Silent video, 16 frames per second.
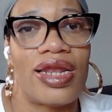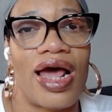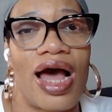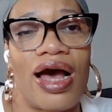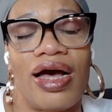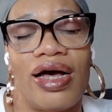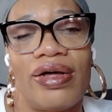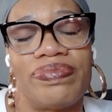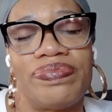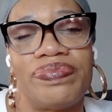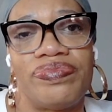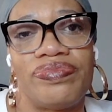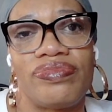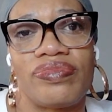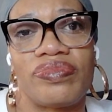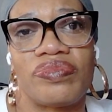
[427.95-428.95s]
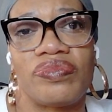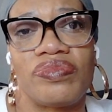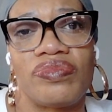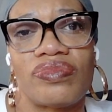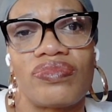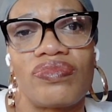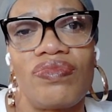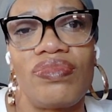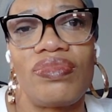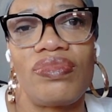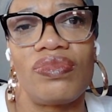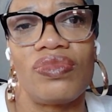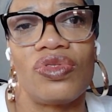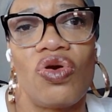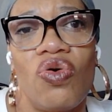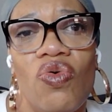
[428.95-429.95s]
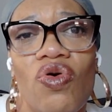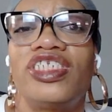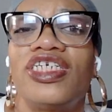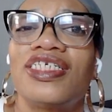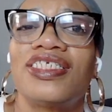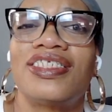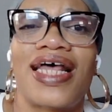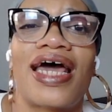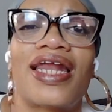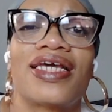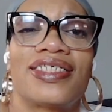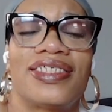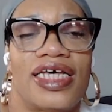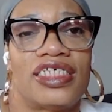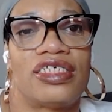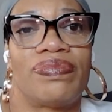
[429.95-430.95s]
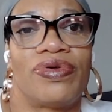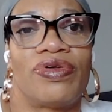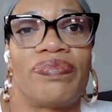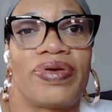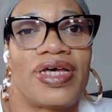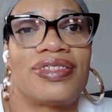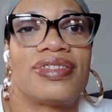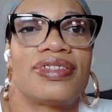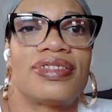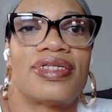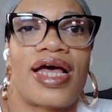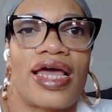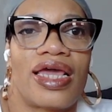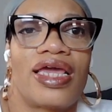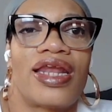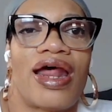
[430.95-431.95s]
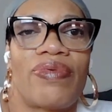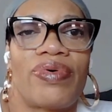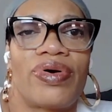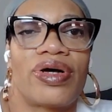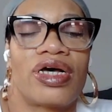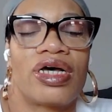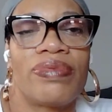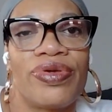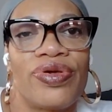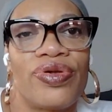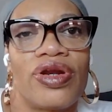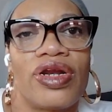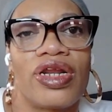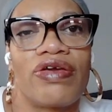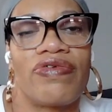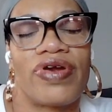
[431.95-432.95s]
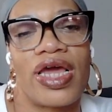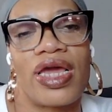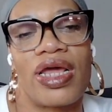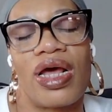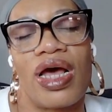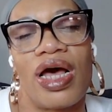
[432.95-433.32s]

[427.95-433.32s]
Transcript: Um or just not accessible because it's not in our community, right?